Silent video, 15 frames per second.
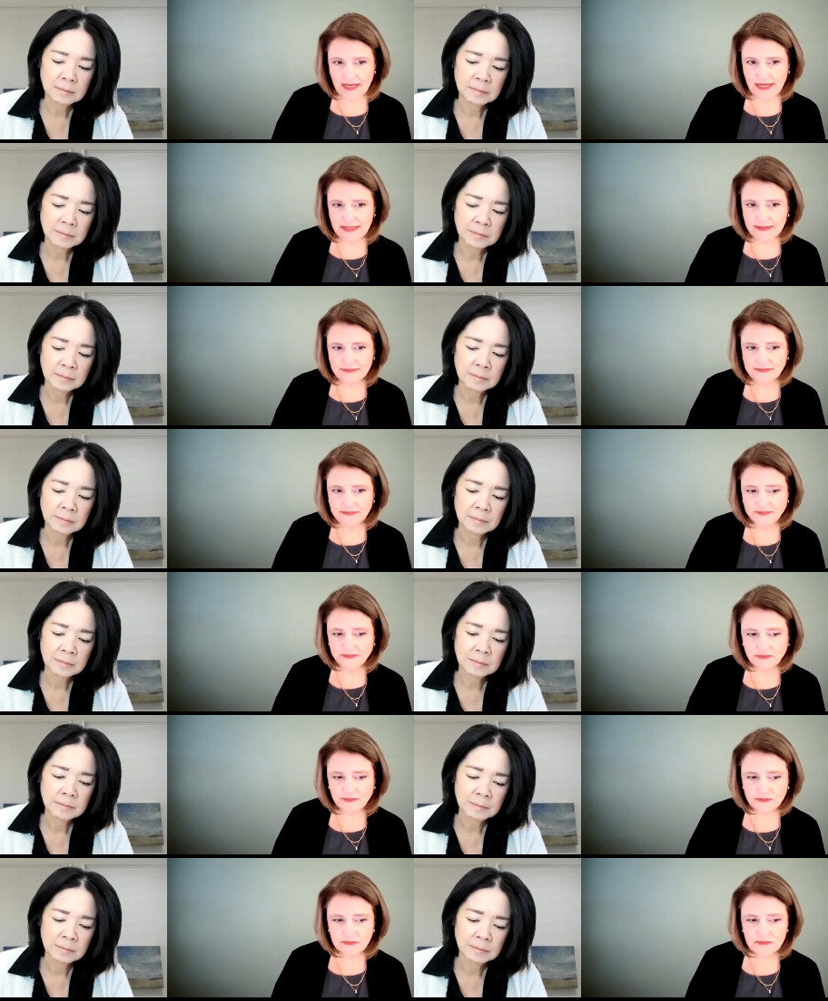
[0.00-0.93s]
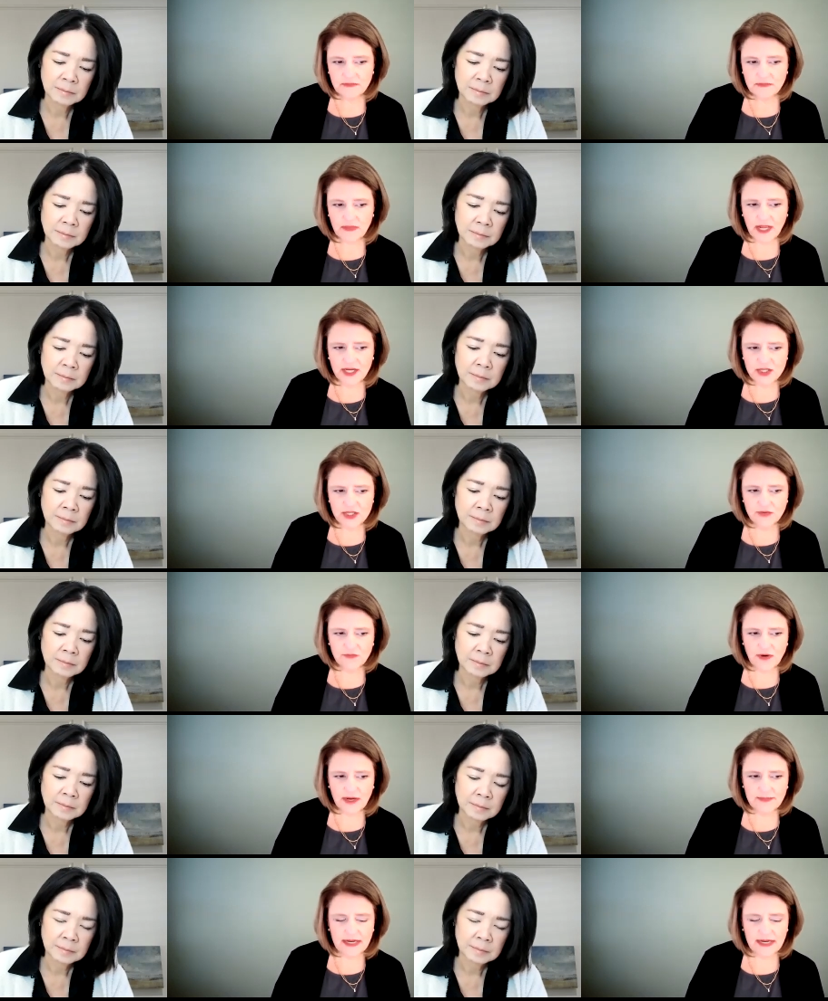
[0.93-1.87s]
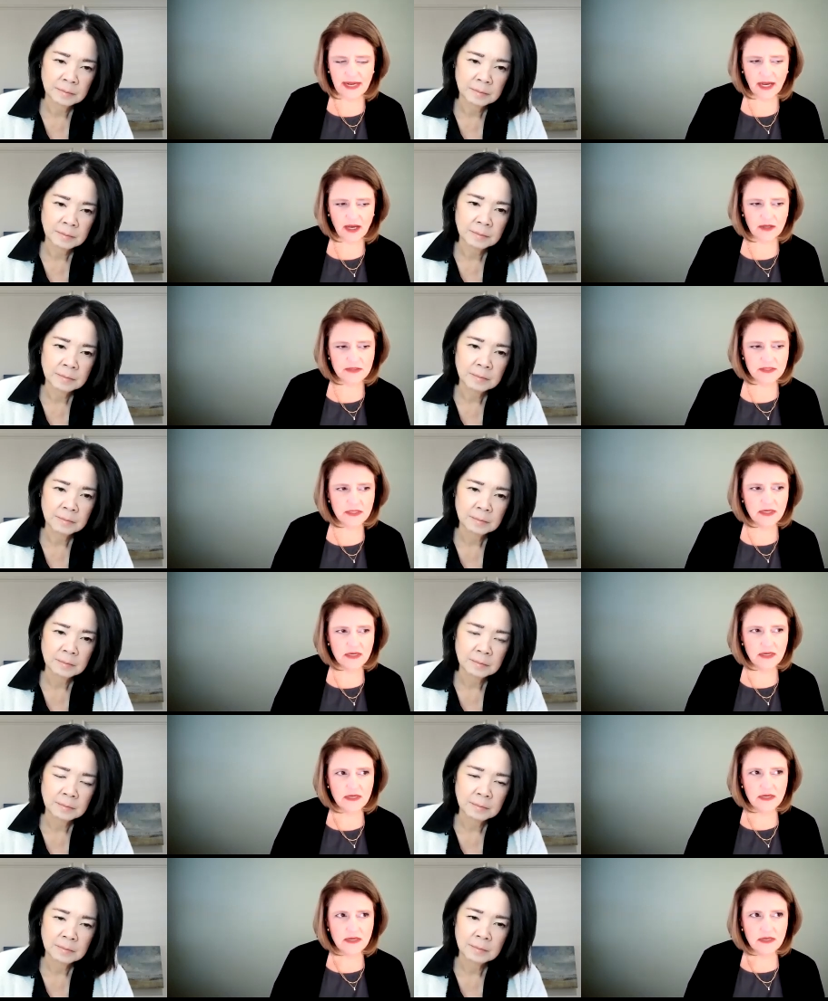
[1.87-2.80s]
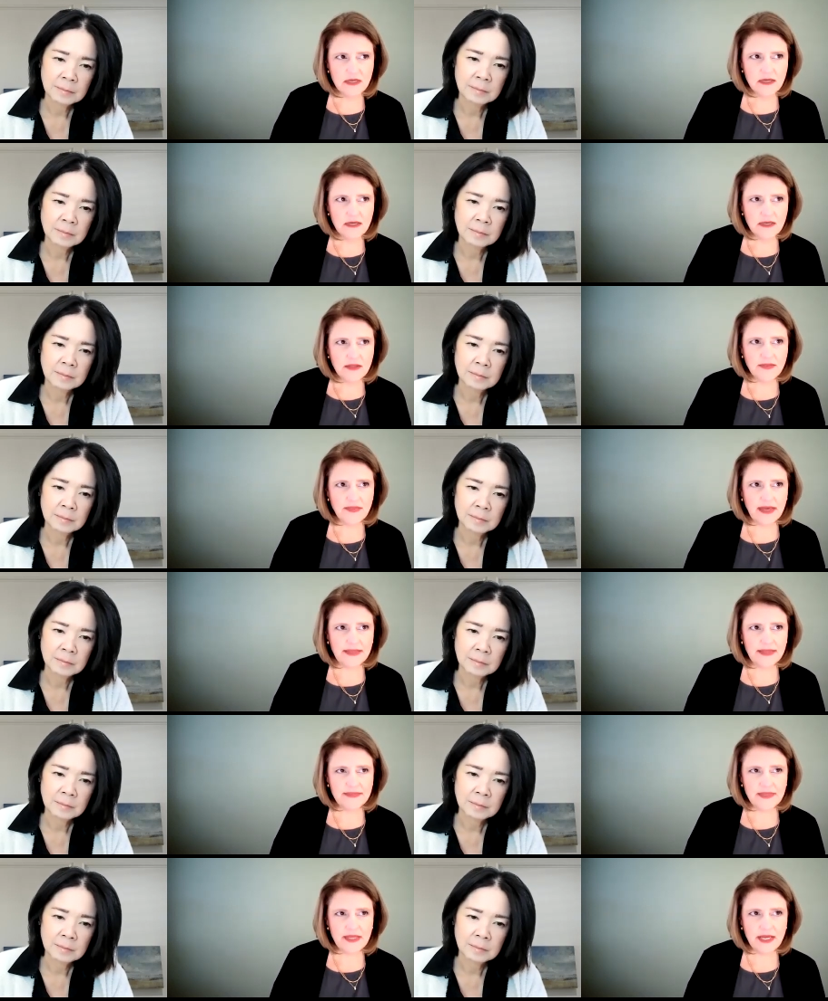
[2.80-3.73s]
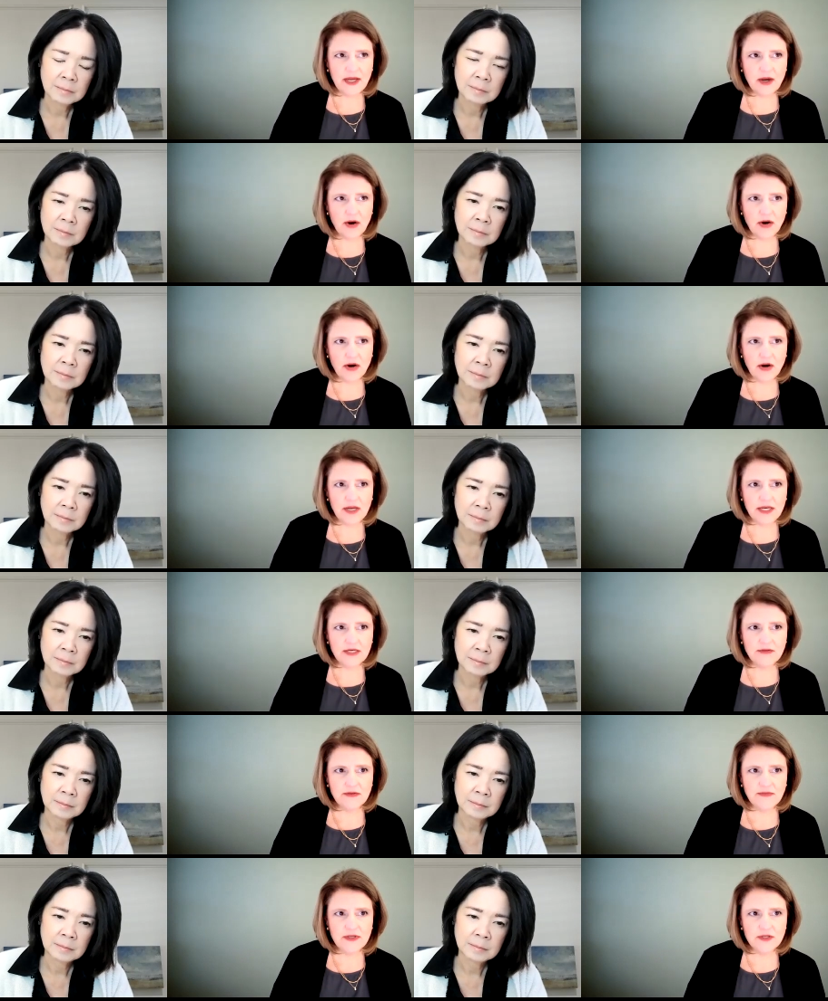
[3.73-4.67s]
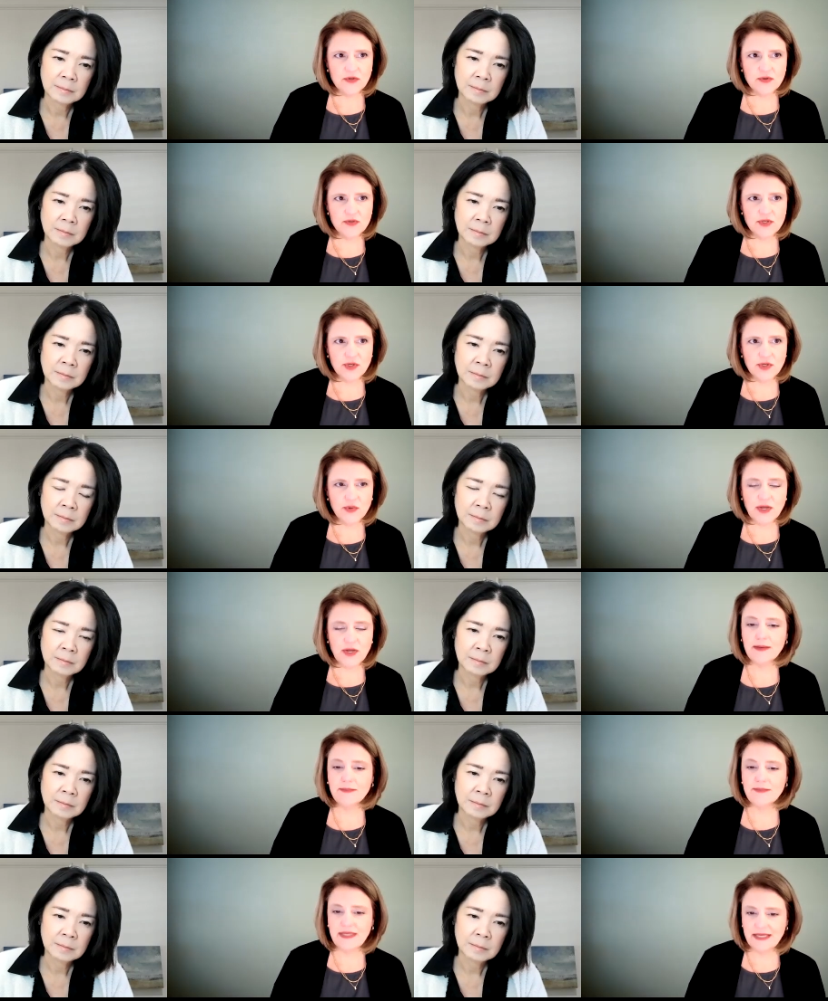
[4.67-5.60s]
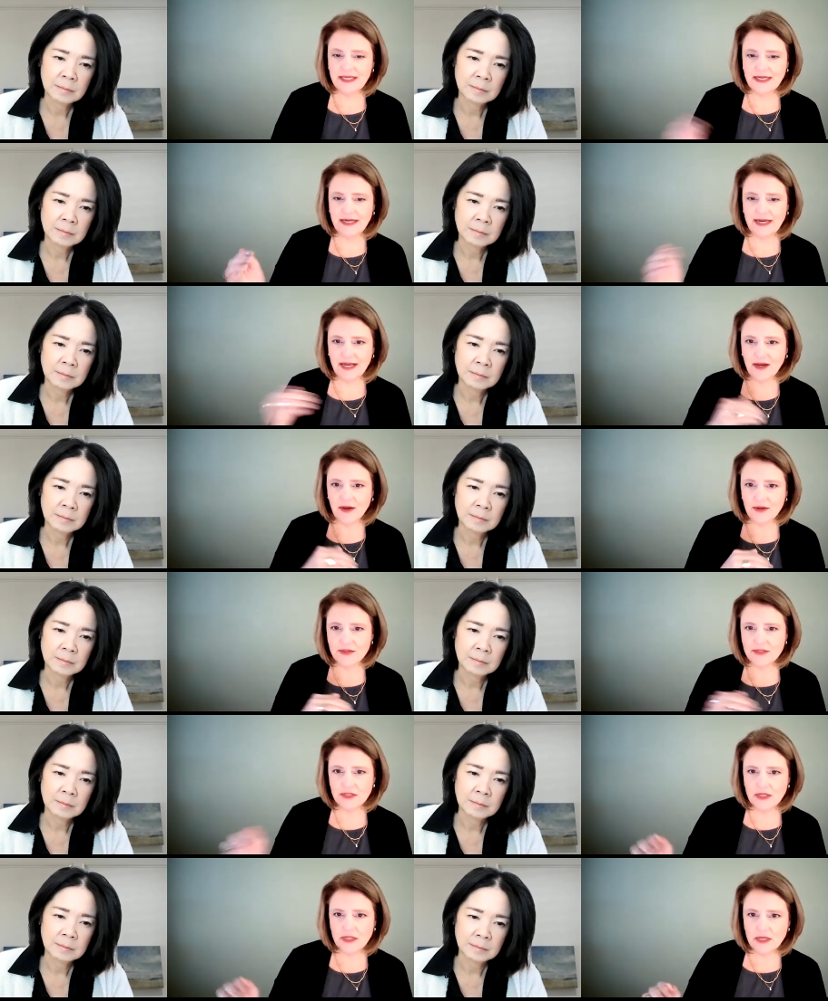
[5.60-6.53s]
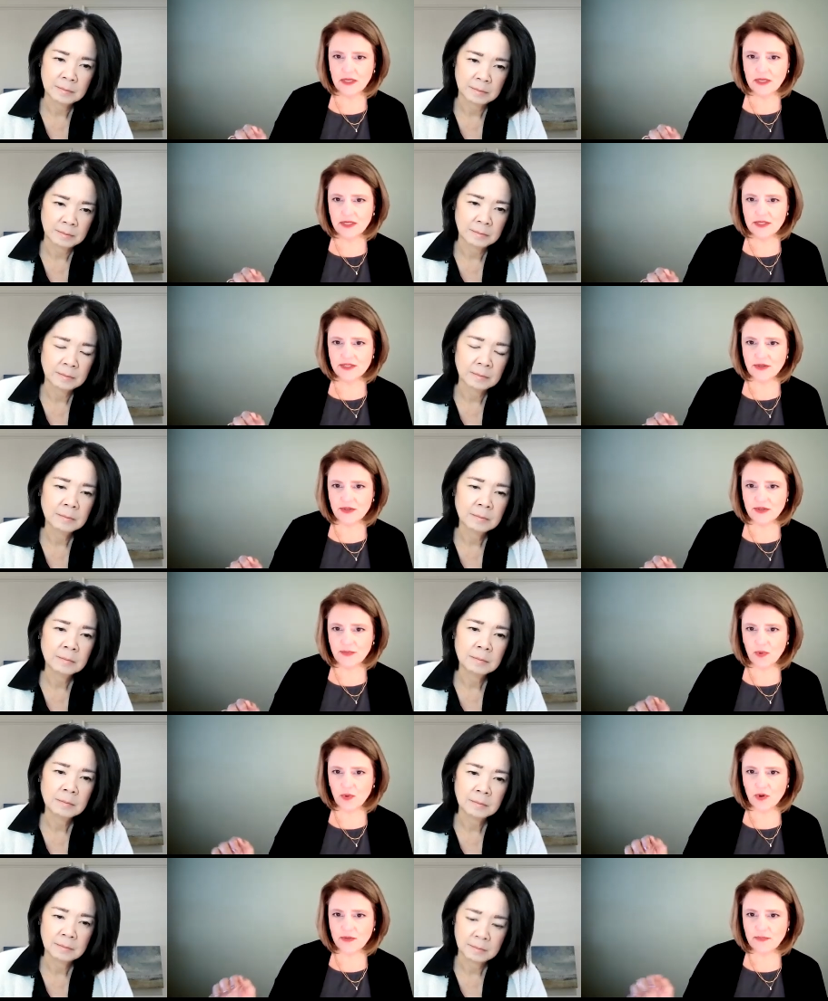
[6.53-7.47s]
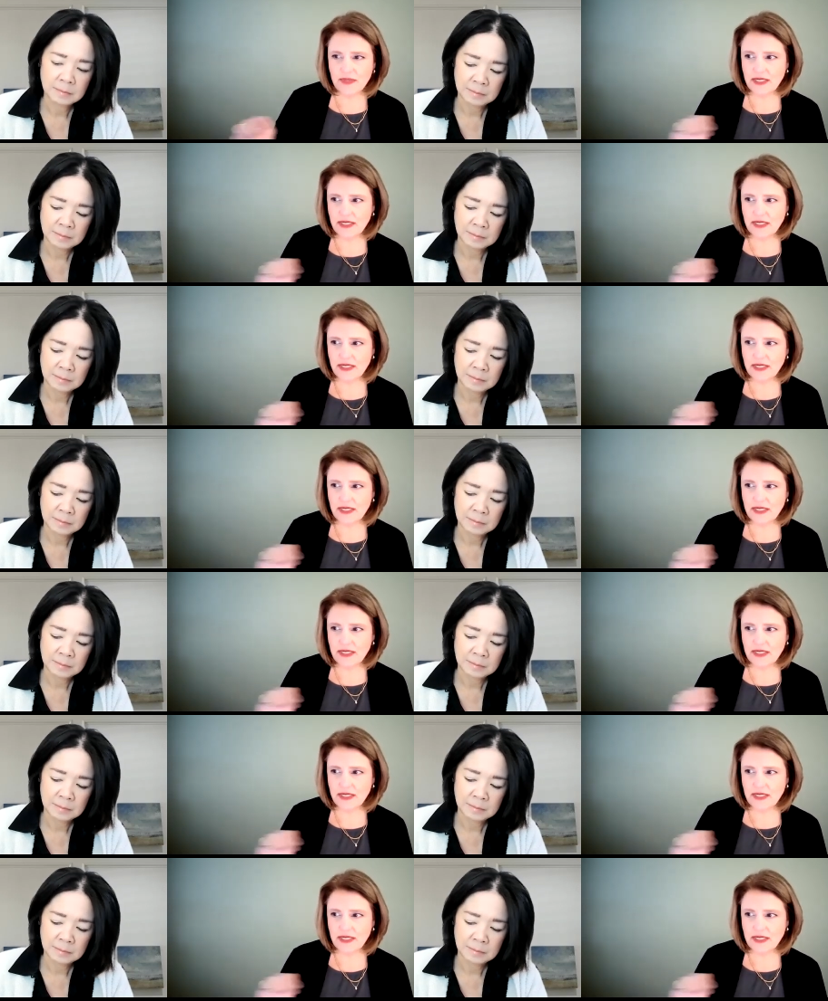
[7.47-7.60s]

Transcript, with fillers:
Speaker 1: that as you frame it out, that they are individuals who come in and out. So the board